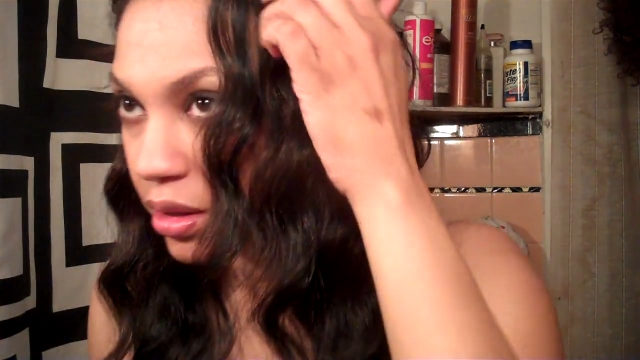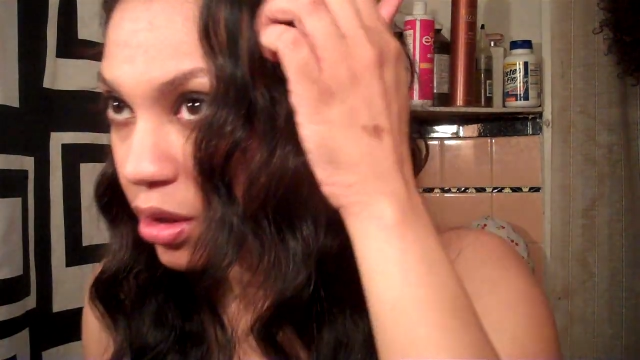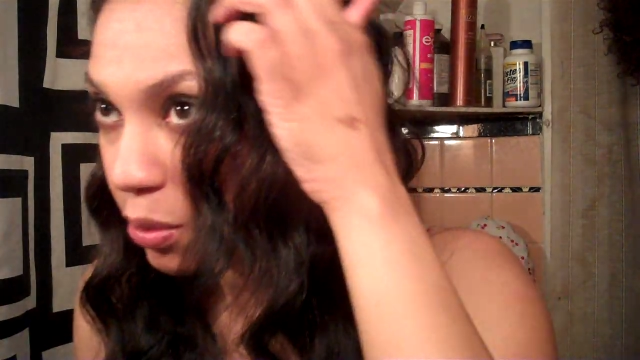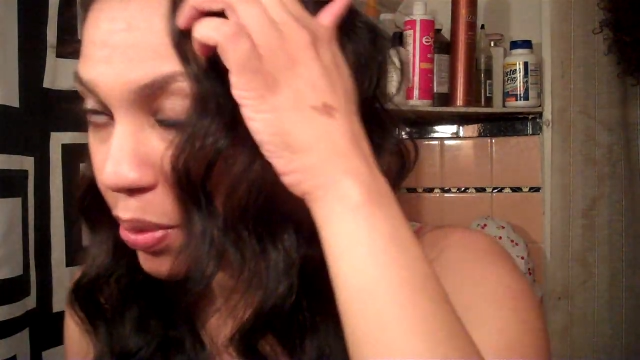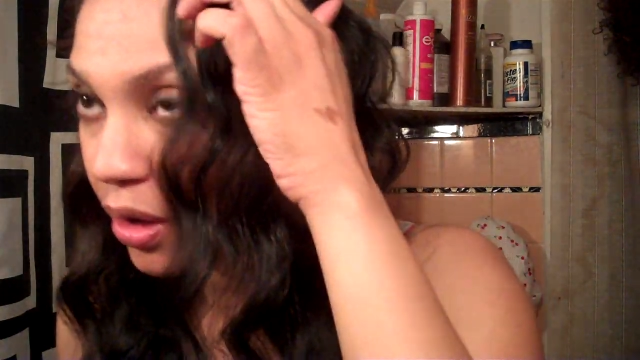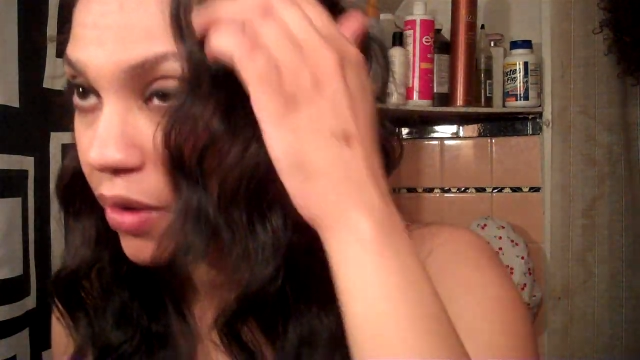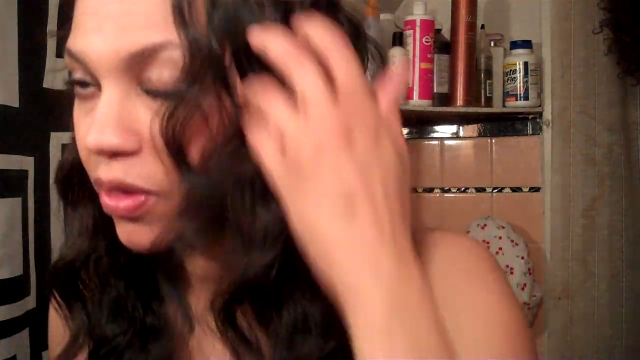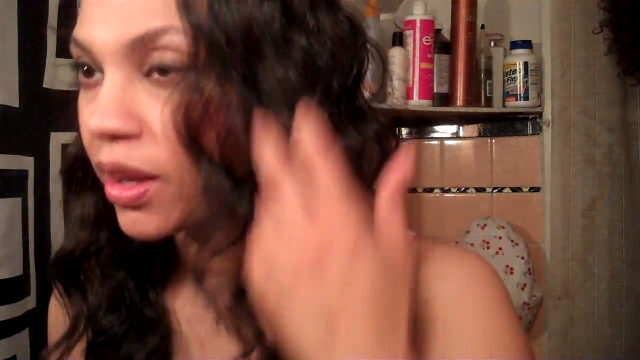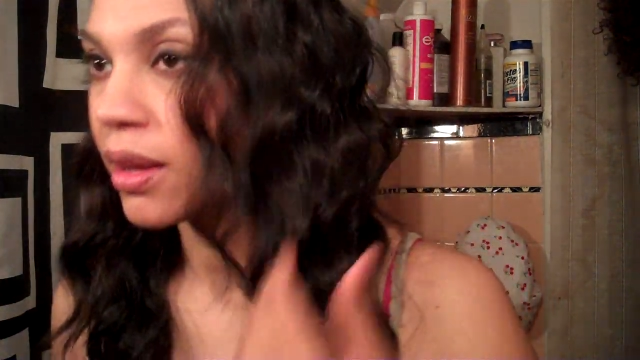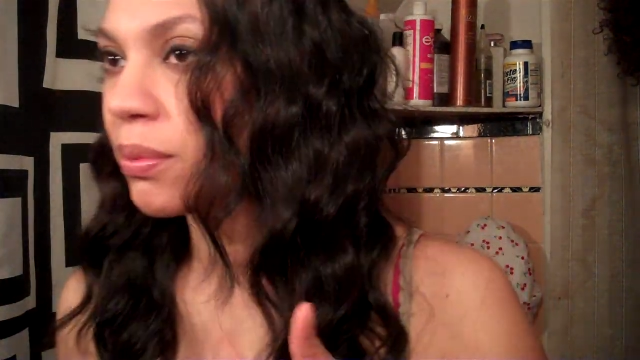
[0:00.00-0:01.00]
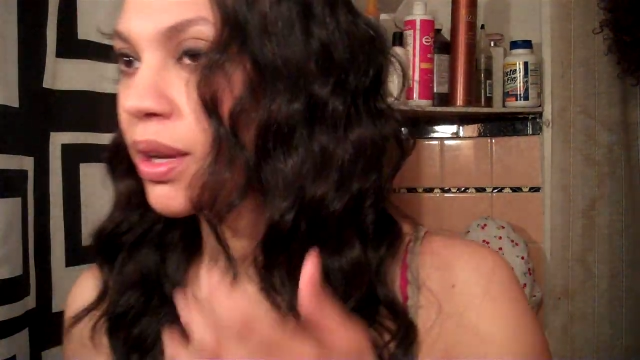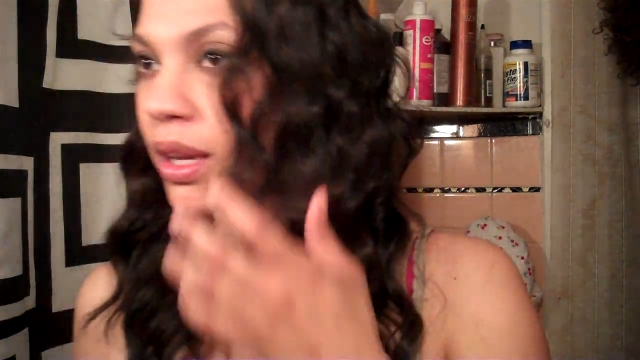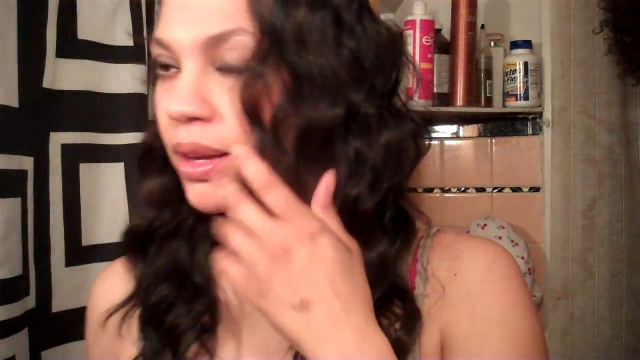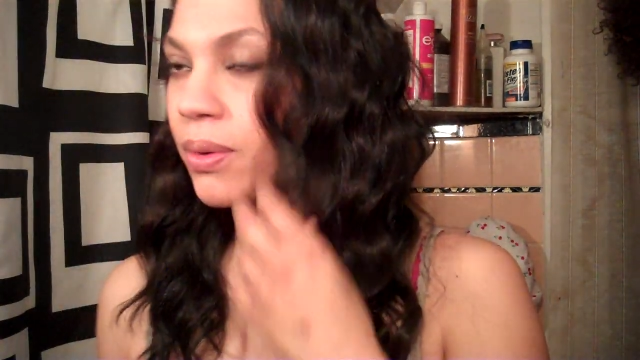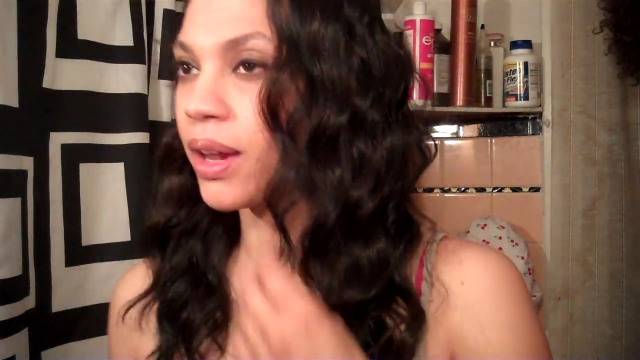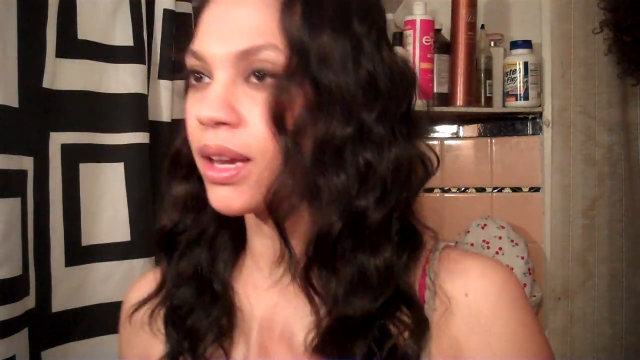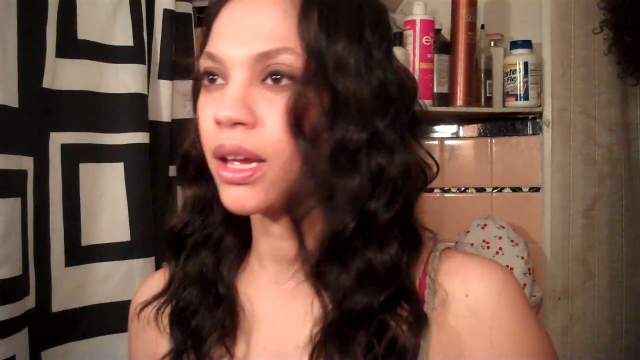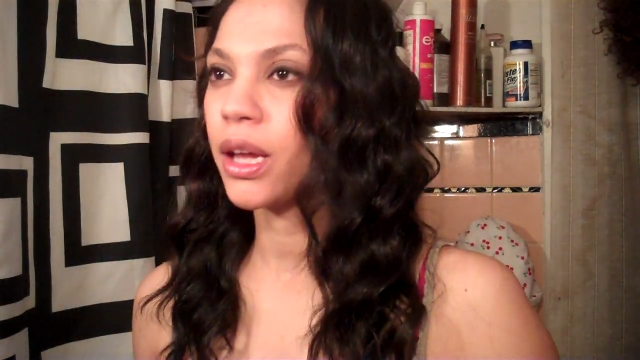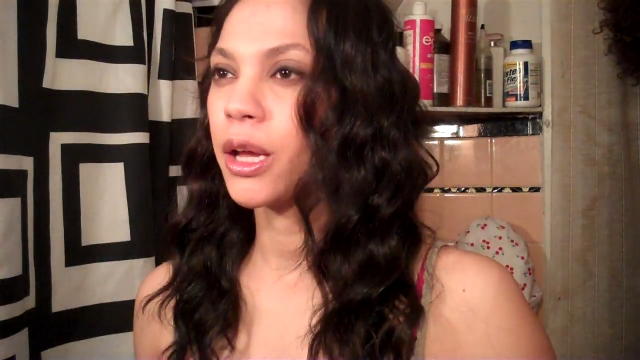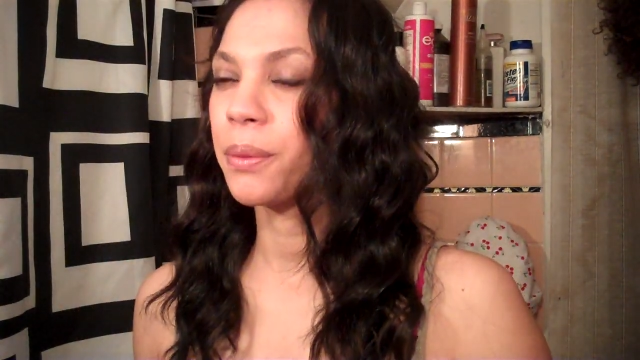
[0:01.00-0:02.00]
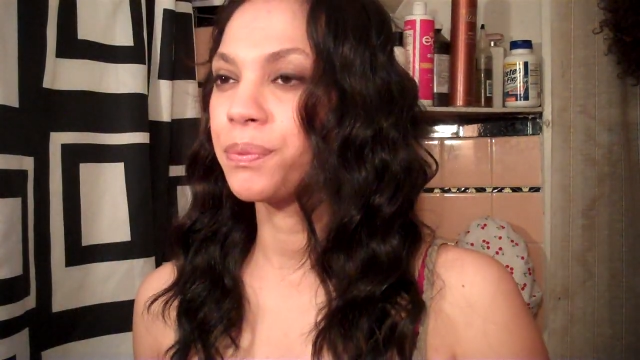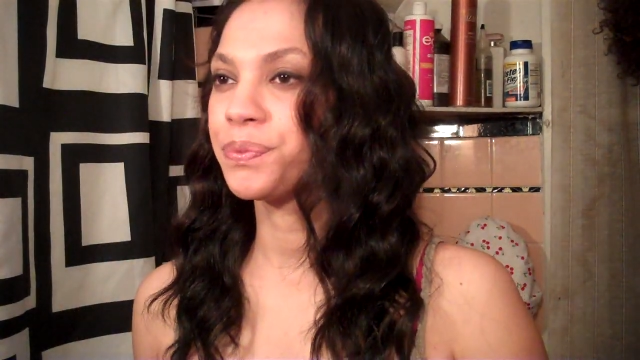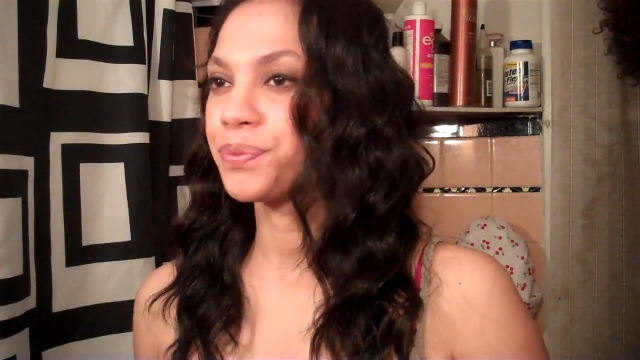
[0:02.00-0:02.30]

little part thing. But anyway, um,